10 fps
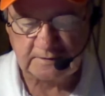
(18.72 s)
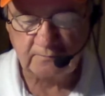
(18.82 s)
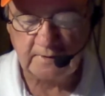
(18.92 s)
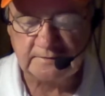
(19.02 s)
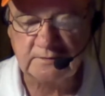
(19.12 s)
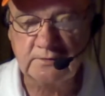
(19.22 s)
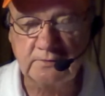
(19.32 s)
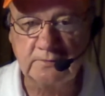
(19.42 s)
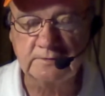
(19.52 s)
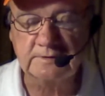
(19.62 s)
on race
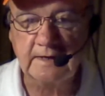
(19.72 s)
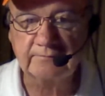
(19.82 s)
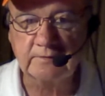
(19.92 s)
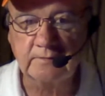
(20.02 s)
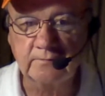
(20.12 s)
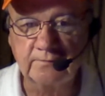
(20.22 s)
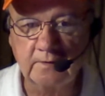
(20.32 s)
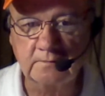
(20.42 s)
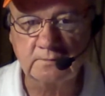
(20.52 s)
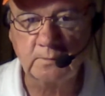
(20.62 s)
2 this afternoon,
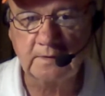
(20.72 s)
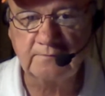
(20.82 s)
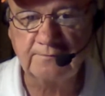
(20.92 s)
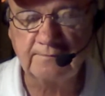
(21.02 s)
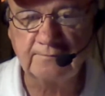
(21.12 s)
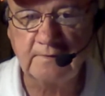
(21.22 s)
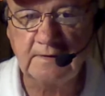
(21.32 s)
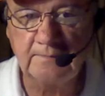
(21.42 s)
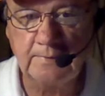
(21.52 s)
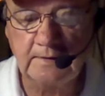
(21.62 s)
folks,
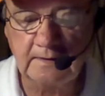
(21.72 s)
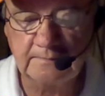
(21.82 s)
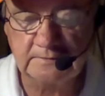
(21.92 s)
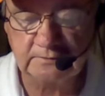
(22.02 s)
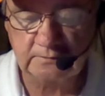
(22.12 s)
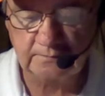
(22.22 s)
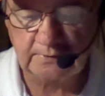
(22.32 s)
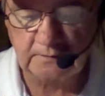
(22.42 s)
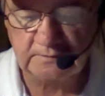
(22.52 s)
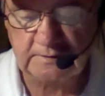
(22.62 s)
1:15 p.m. Eastern
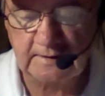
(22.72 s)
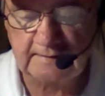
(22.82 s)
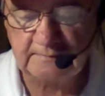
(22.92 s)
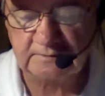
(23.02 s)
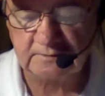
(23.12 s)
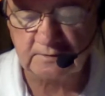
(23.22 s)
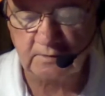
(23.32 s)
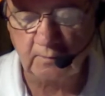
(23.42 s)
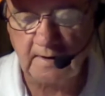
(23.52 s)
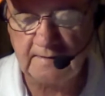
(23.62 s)
Post Time. This is a
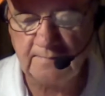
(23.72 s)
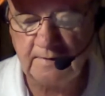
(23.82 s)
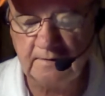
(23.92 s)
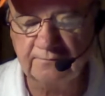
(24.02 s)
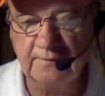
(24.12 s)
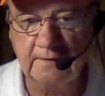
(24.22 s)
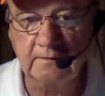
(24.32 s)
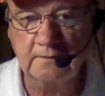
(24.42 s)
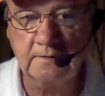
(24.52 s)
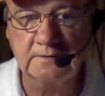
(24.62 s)
Grade B
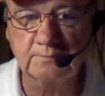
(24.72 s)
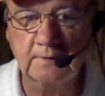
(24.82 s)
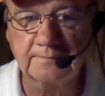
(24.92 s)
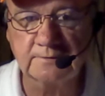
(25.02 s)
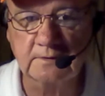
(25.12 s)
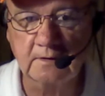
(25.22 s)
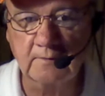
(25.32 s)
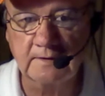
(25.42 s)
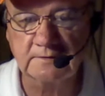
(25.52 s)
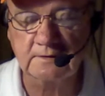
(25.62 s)
affair, and these pups are
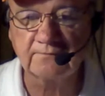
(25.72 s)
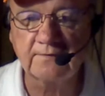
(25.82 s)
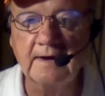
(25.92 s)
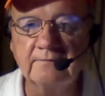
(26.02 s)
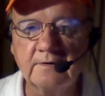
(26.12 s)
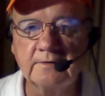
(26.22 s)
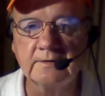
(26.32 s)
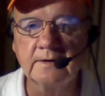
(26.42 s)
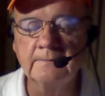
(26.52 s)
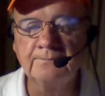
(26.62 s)
racing
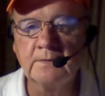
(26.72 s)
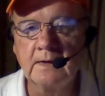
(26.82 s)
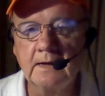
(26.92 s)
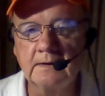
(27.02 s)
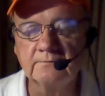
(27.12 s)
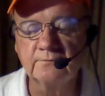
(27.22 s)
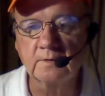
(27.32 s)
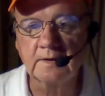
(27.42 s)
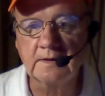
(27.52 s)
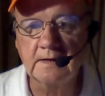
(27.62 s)

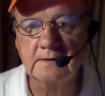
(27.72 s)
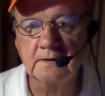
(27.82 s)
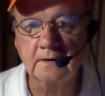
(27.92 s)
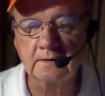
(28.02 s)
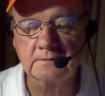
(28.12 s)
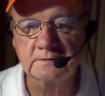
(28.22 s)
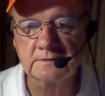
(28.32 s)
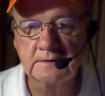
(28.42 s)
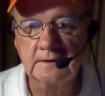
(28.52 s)
548 yards.